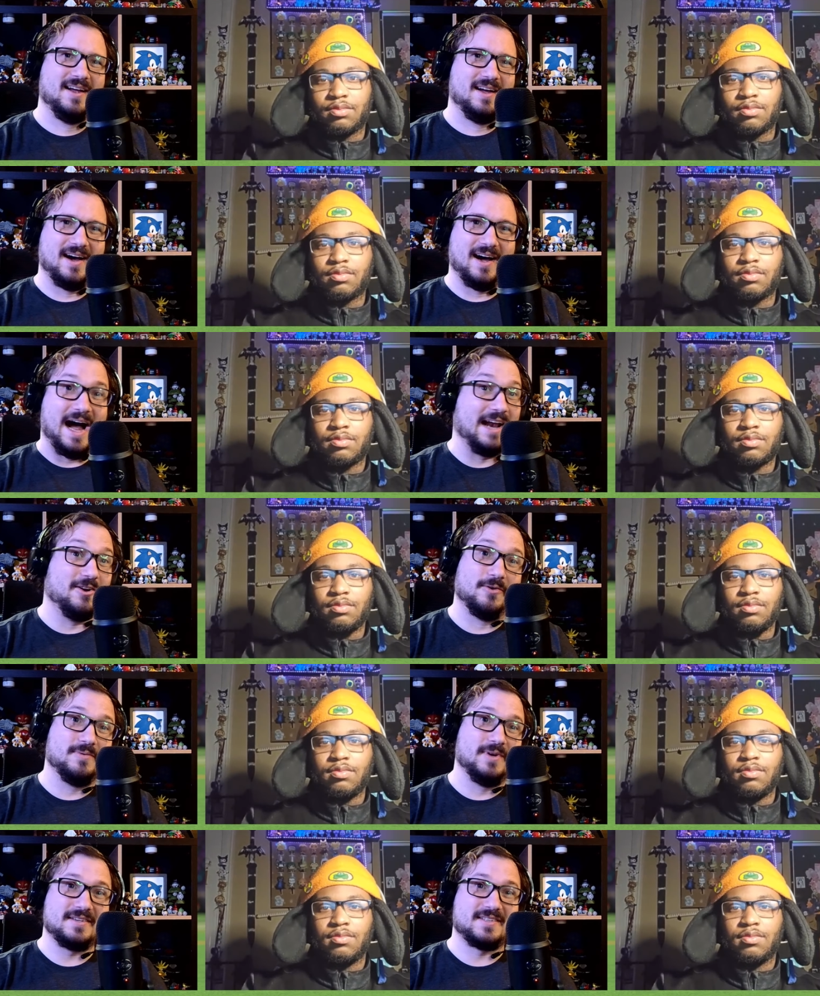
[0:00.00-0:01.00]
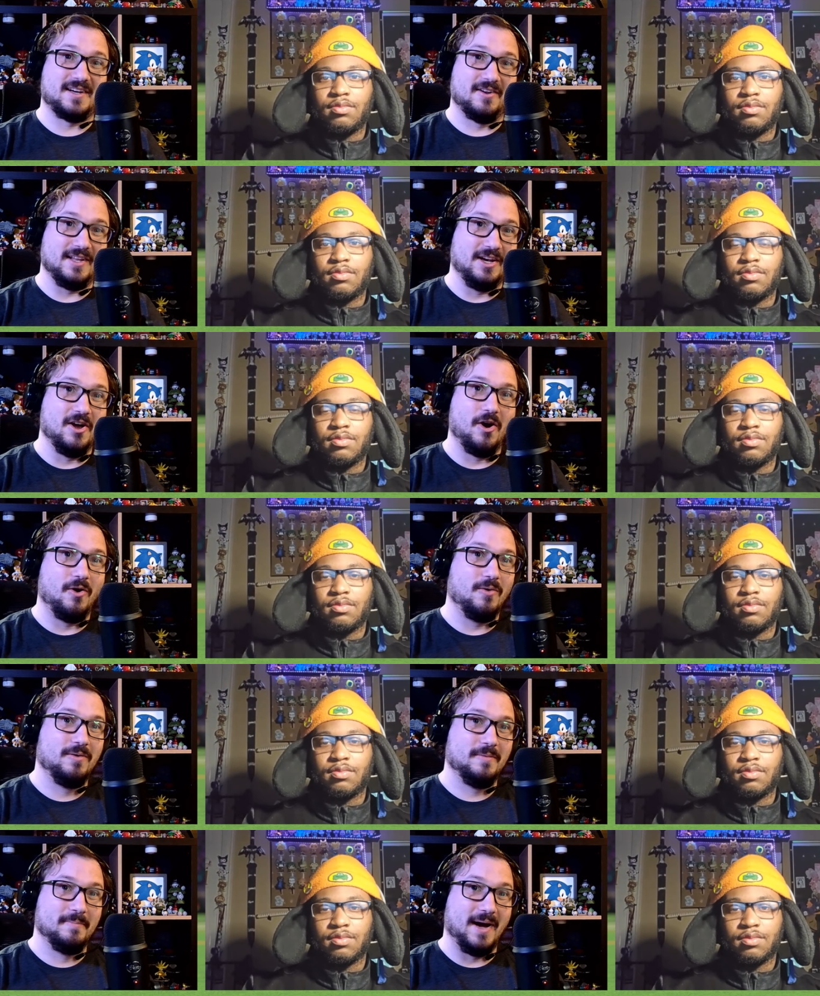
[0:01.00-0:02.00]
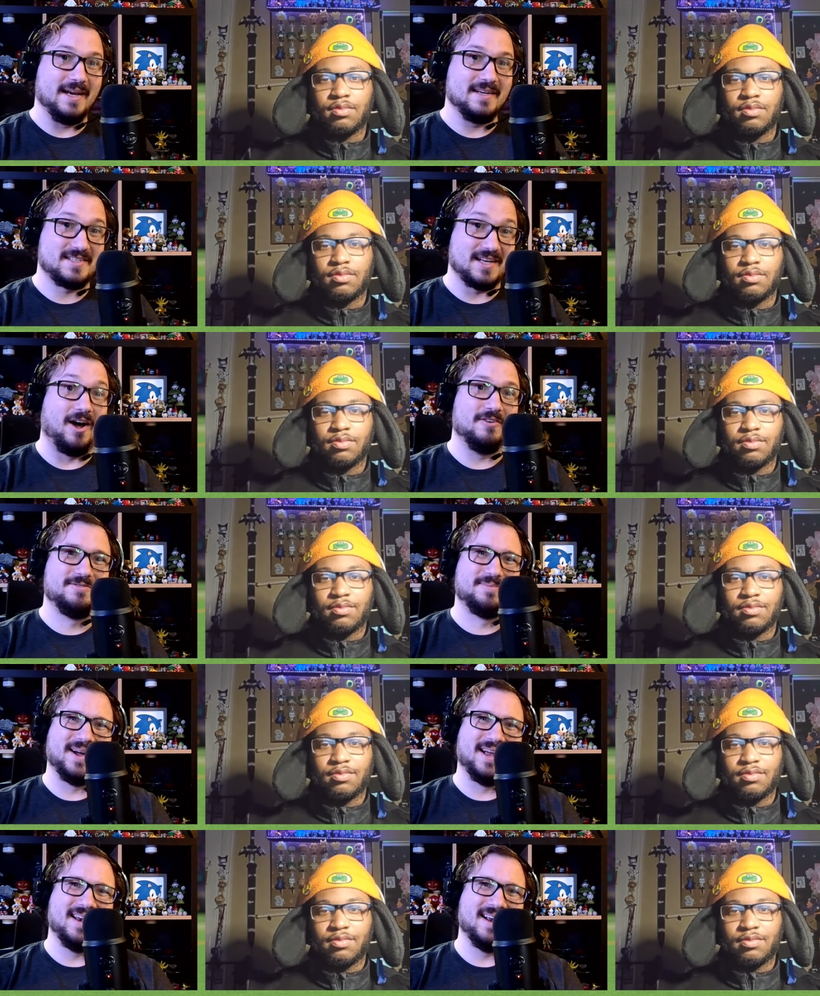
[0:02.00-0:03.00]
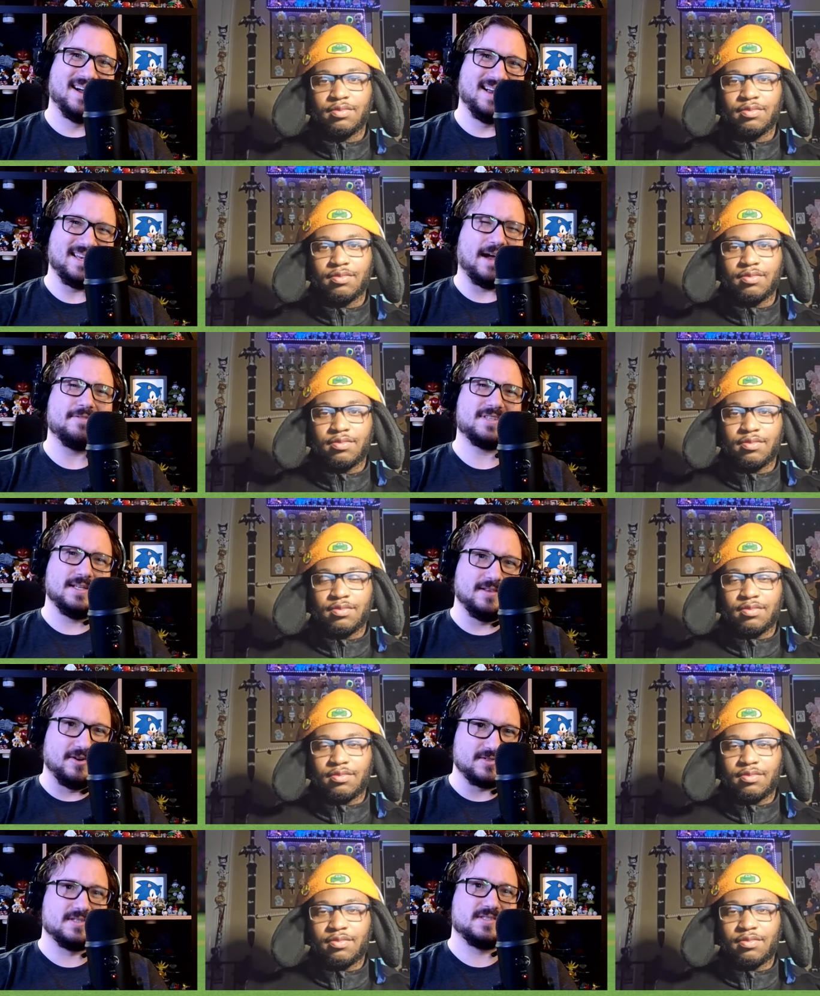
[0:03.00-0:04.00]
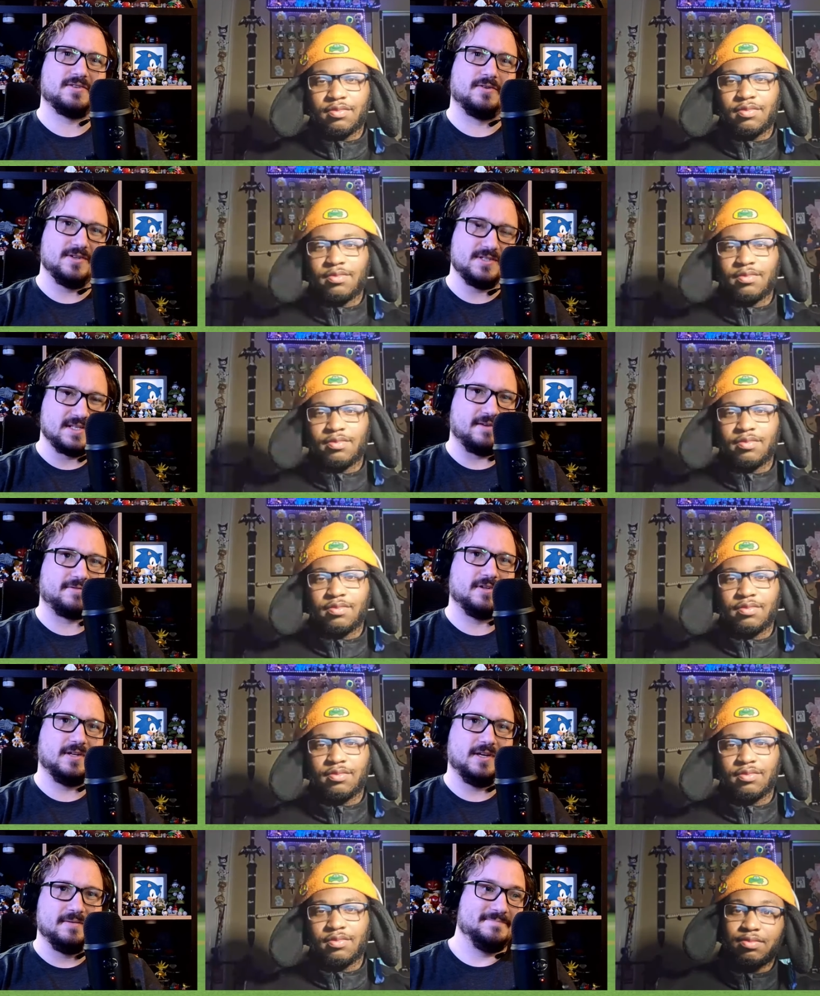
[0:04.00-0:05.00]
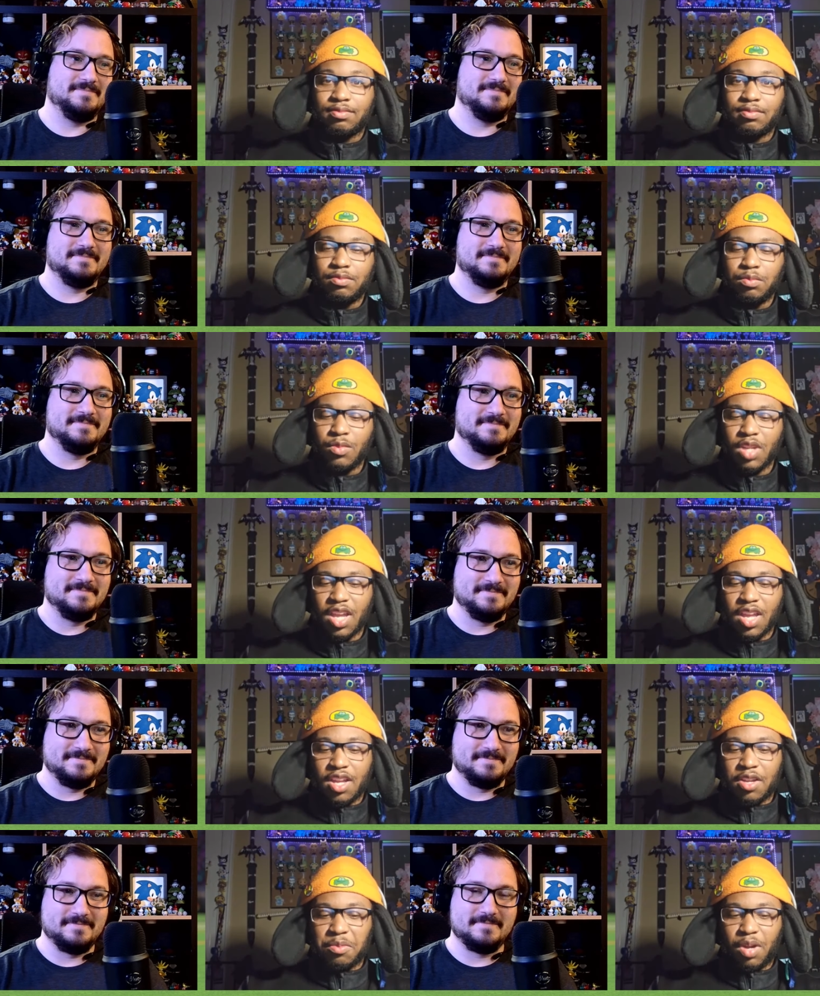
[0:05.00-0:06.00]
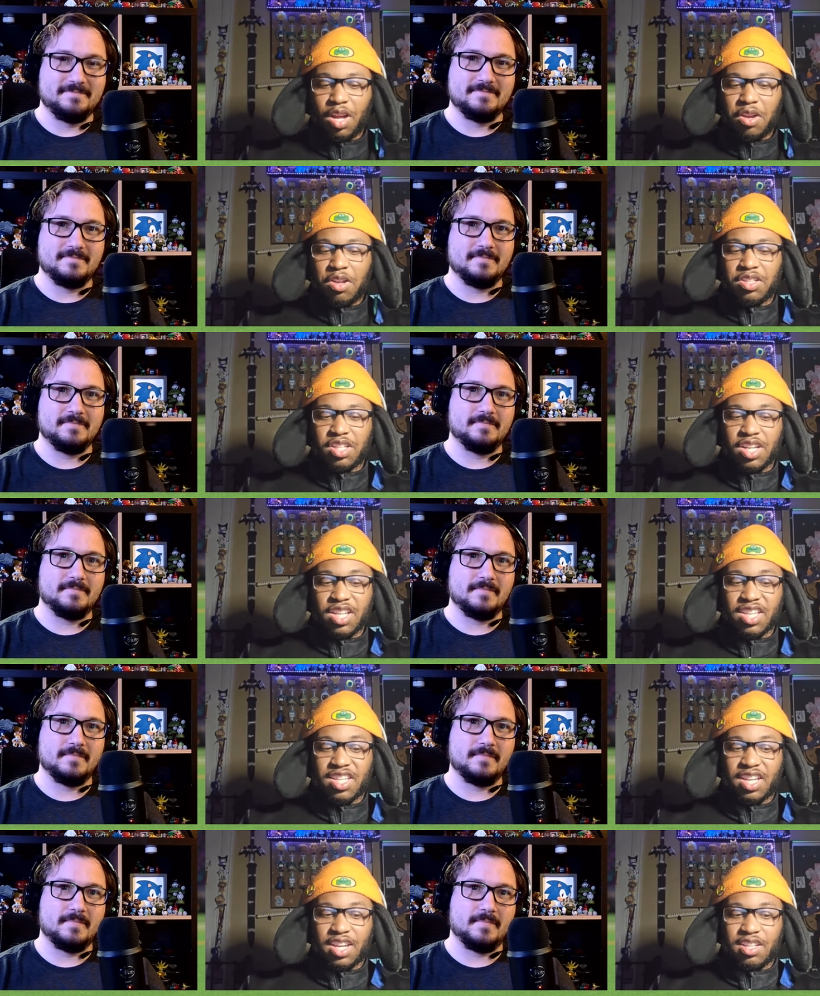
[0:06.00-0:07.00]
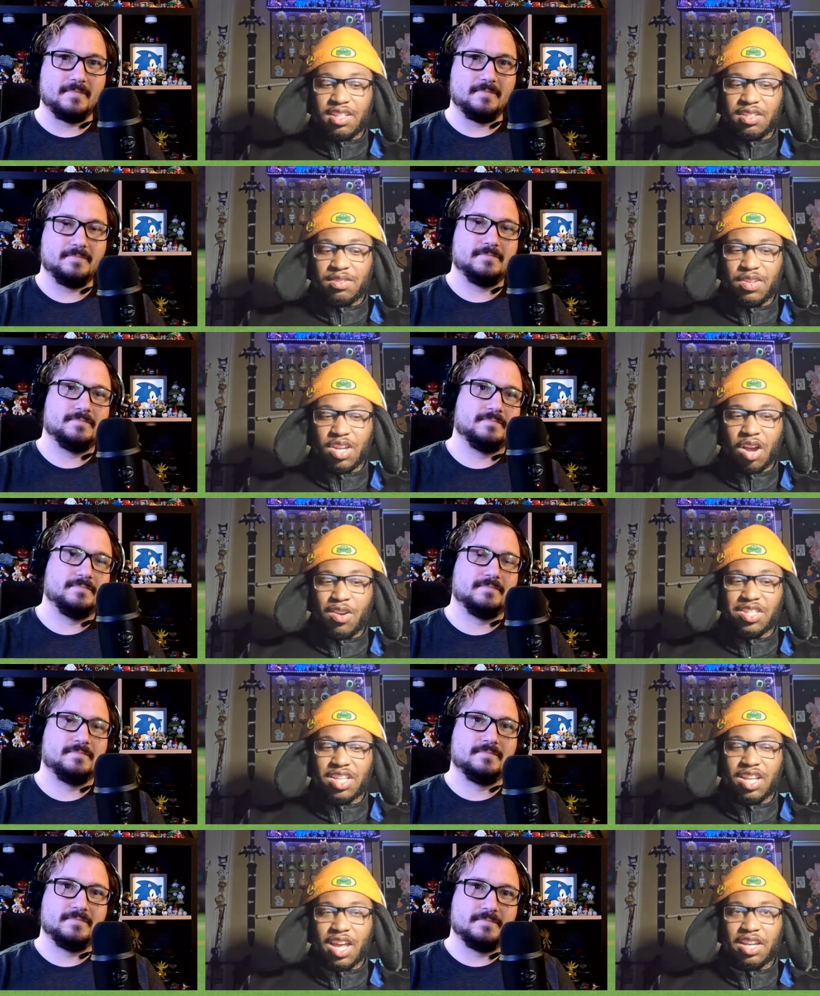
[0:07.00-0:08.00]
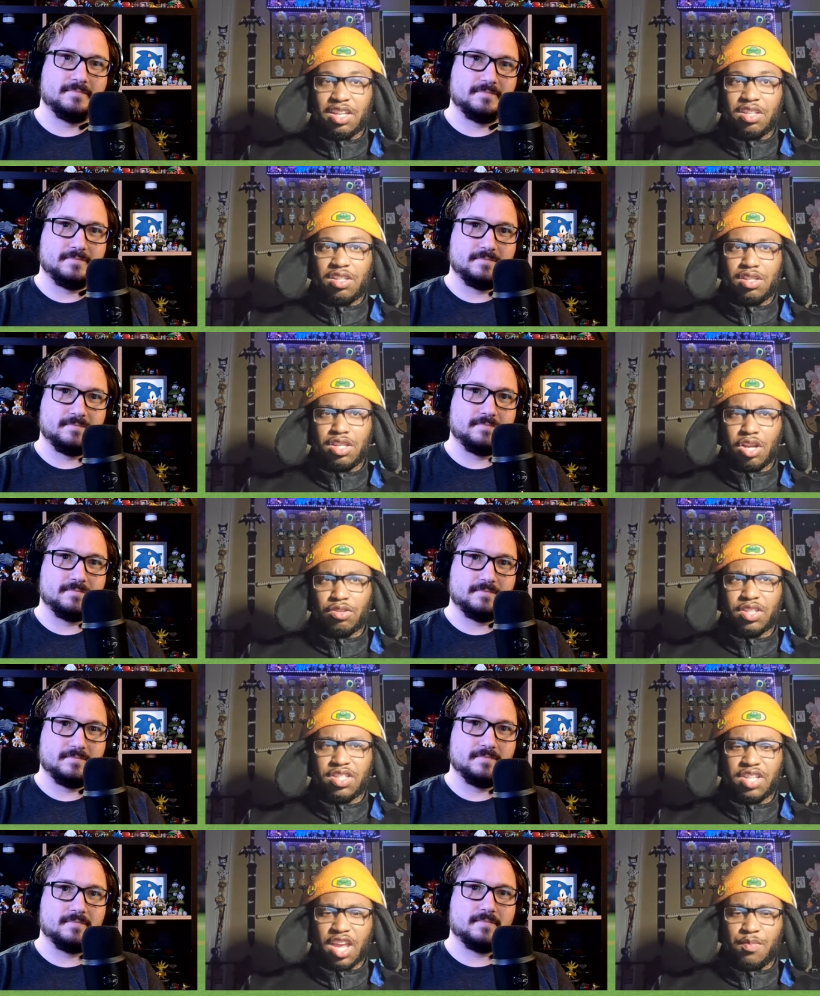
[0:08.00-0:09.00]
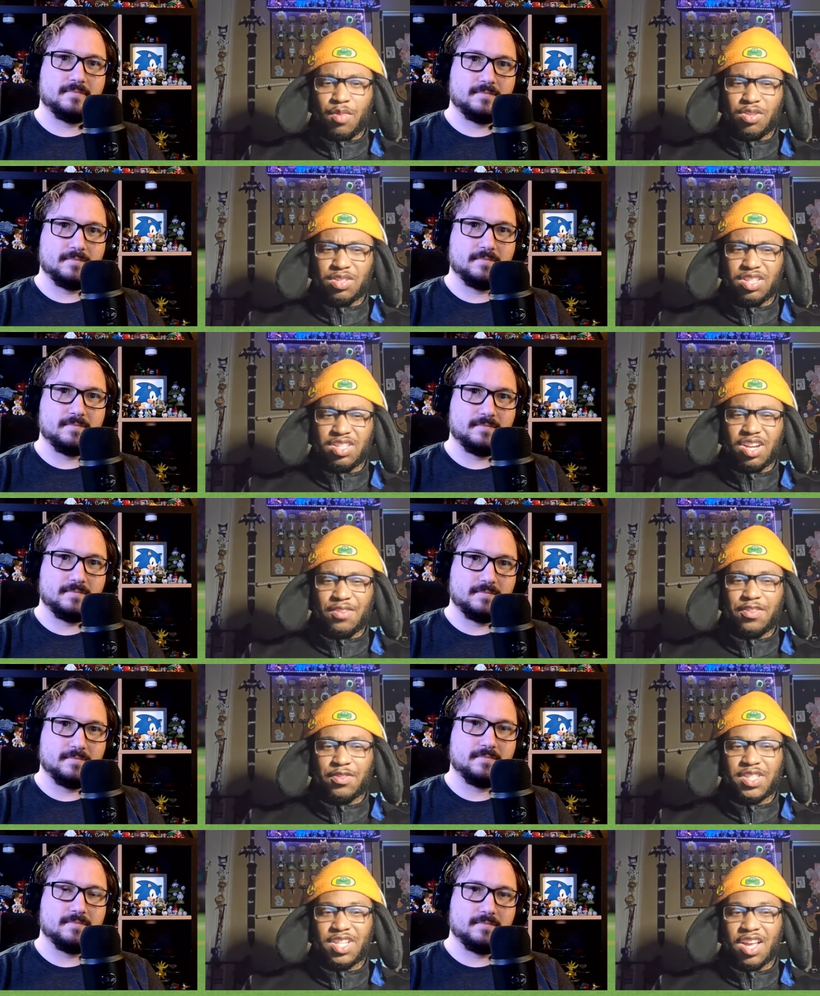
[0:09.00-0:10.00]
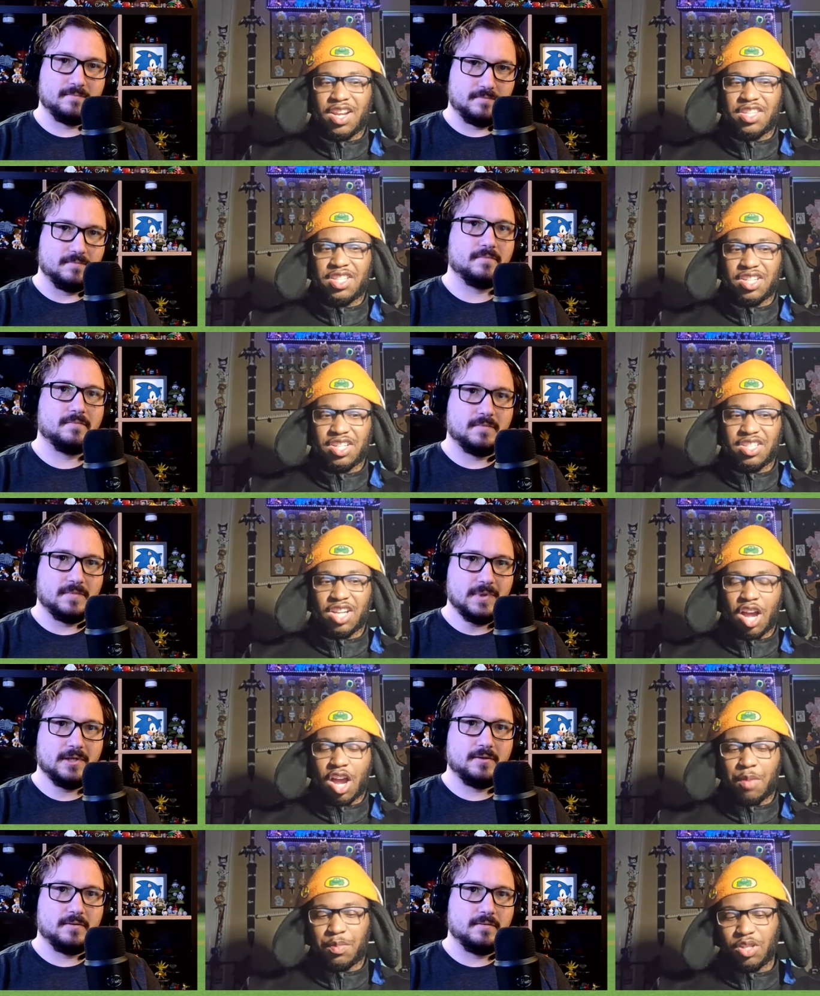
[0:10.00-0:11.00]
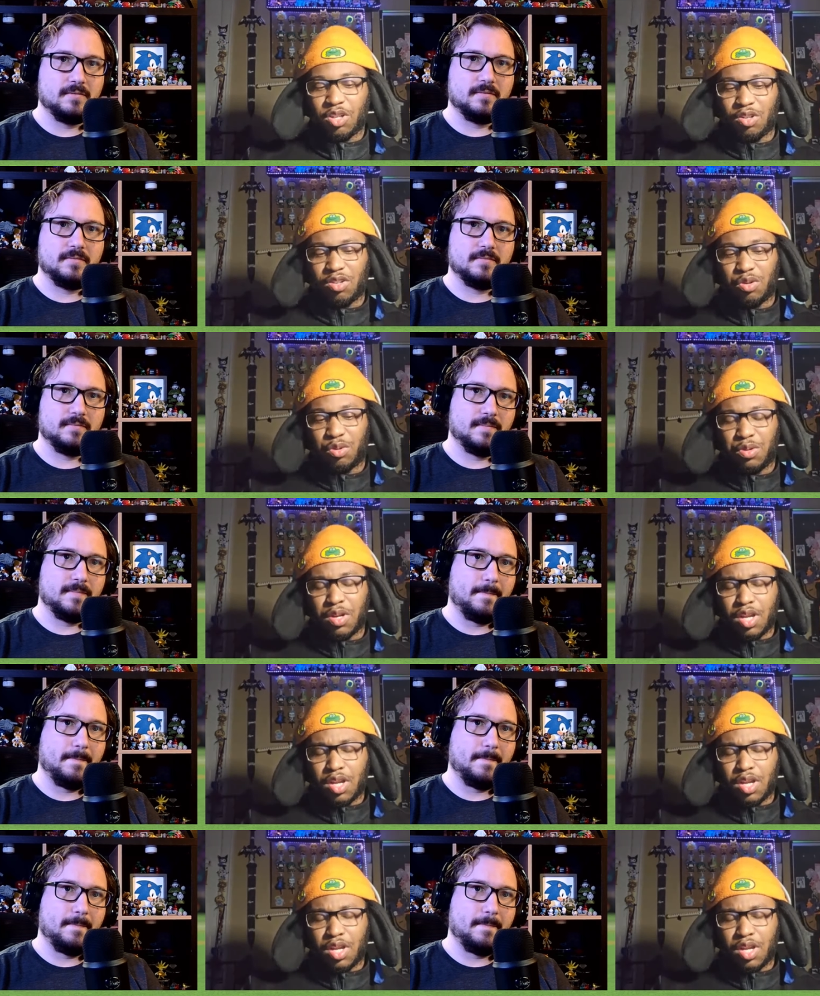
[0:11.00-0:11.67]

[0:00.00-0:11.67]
Speaker 1: Uh, I don't necessarily know myself, but uh, yeah, I've seen those stories definitely.
Speaker 2: Well, then again, we always get like you know the same old stuff from Sonic, such as the uh, um little